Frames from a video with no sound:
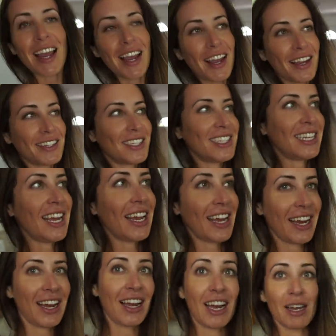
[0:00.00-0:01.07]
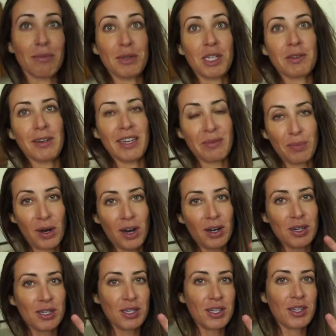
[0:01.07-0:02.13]
And today I'm doing
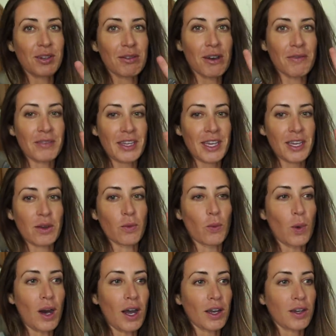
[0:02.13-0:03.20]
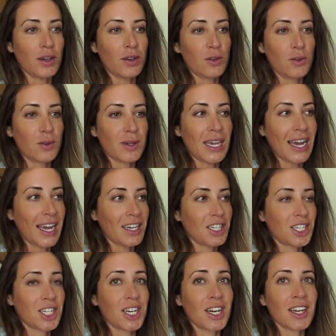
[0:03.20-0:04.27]
part two of the Wahoo
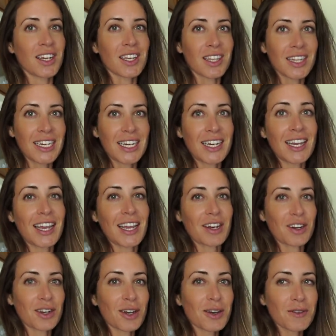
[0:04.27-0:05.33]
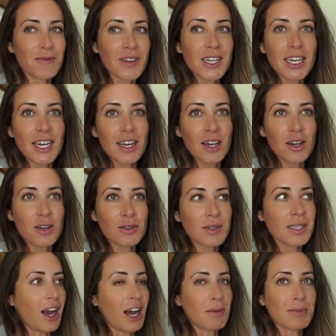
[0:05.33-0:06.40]
catch, clean, and cook
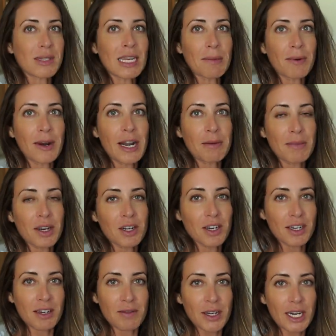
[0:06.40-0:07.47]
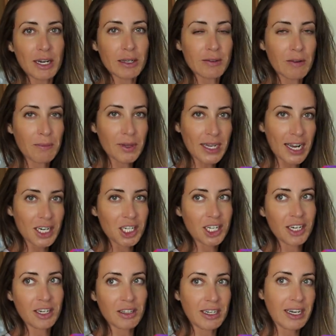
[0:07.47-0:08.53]
videos. I'm separating my cooking videos from the catching
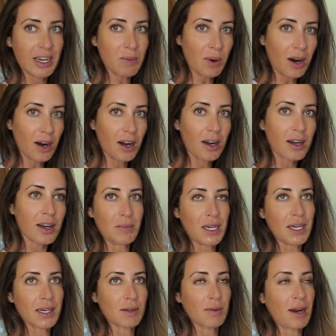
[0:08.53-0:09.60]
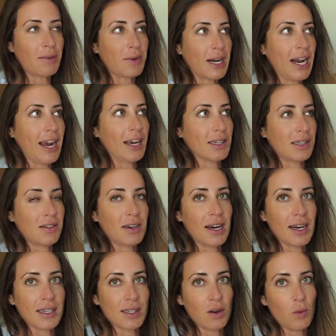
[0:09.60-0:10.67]
and cleaning part because when I asked you
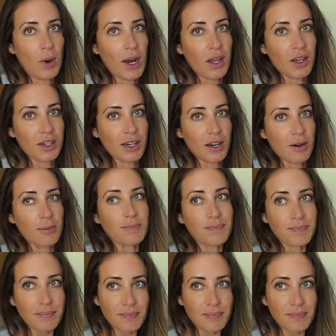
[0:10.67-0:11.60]
guys a while ago,